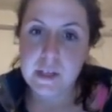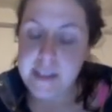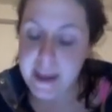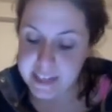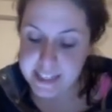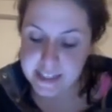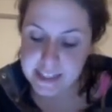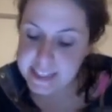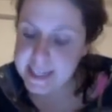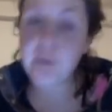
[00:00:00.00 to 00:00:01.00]
Now, it
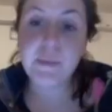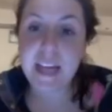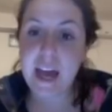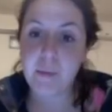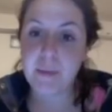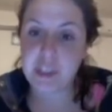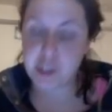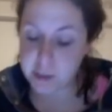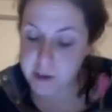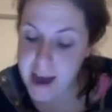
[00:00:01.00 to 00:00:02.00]
doesn't tell me how
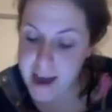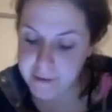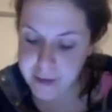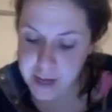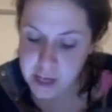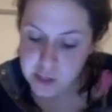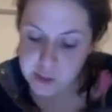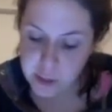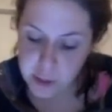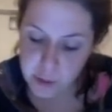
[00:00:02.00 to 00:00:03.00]
much to graph,
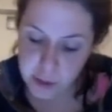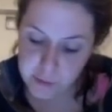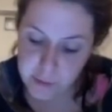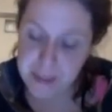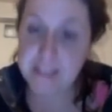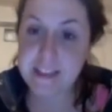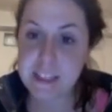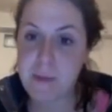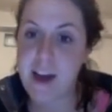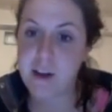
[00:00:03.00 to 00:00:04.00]
so you could repeat
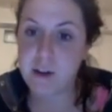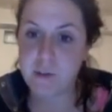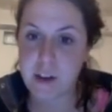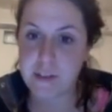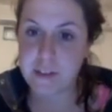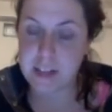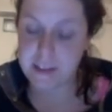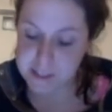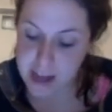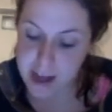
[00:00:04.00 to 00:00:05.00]
this pattern over on the
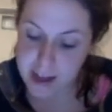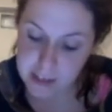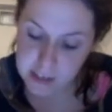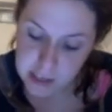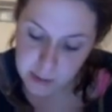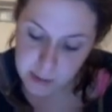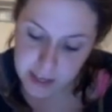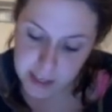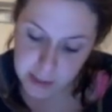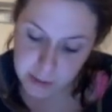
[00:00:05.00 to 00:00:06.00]
left side,
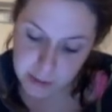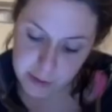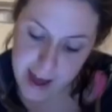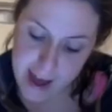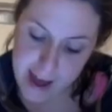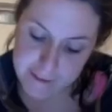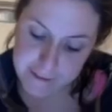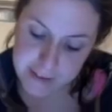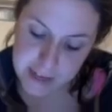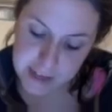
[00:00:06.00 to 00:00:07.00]
right? You could
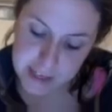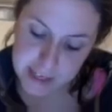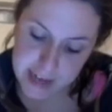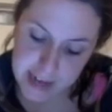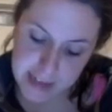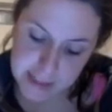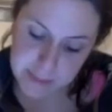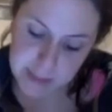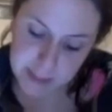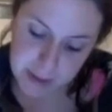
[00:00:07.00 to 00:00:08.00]
graph it at its
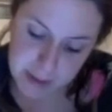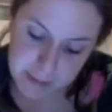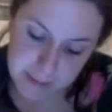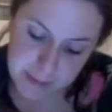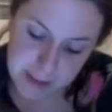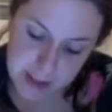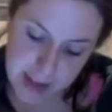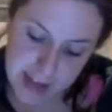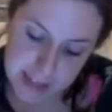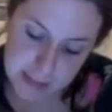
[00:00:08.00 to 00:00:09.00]
minimum,
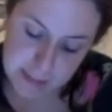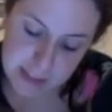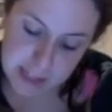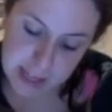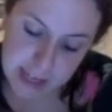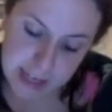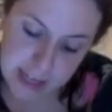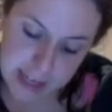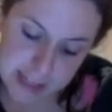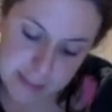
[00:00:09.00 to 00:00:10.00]
at its midline,
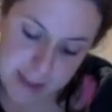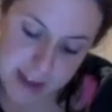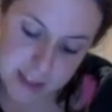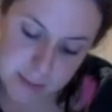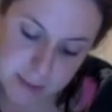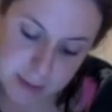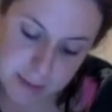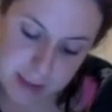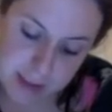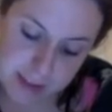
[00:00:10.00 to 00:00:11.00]
at its
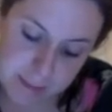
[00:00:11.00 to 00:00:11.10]
maximum, and